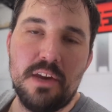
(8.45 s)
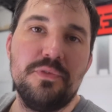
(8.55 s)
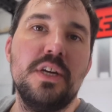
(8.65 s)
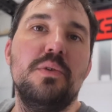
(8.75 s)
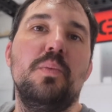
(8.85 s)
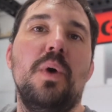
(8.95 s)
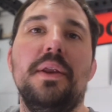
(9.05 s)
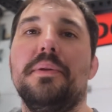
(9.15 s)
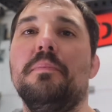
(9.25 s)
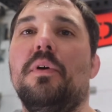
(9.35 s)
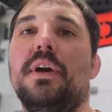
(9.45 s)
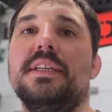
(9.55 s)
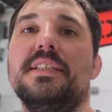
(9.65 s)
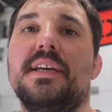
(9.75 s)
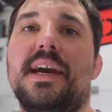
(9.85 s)
If you want more
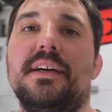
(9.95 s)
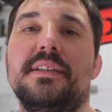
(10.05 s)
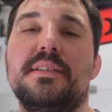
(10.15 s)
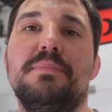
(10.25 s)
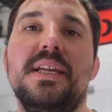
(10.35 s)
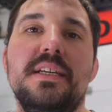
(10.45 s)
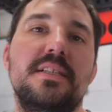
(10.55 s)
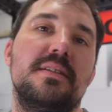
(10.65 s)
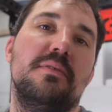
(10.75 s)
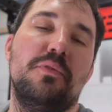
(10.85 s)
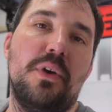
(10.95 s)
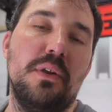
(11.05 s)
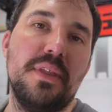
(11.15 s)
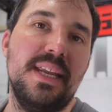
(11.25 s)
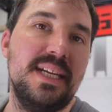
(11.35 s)
details, please
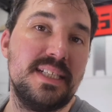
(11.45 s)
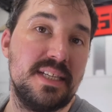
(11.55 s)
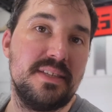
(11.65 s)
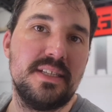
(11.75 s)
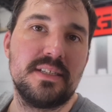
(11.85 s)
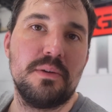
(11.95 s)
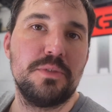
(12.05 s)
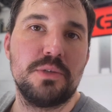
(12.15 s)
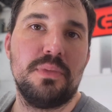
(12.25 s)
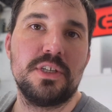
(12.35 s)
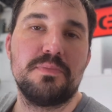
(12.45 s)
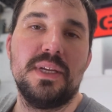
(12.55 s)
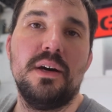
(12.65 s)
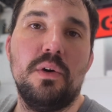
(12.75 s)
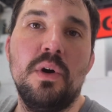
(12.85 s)
follow the links in the description box
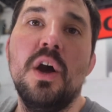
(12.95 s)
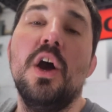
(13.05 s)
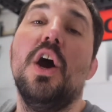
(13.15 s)
below